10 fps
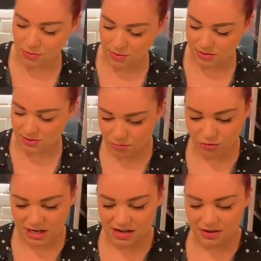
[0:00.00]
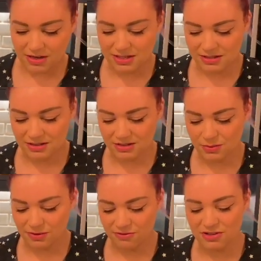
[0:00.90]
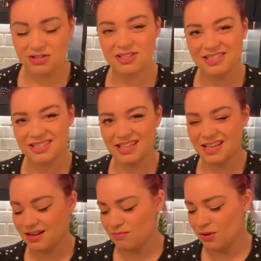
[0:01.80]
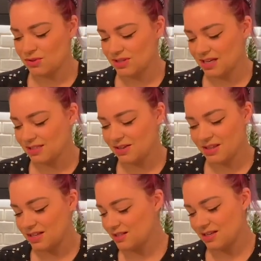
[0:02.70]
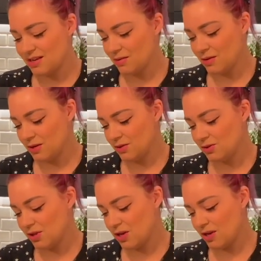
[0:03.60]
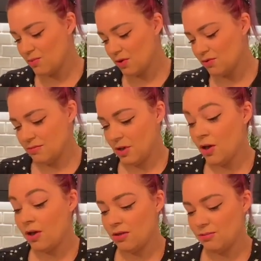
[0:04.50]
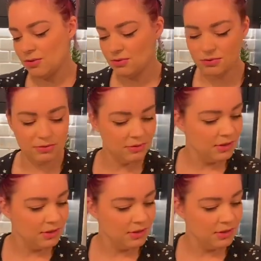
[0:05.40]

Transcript: one's pretty nice, so I find you can stick it in most things like this and it certainly won't hurt them at all.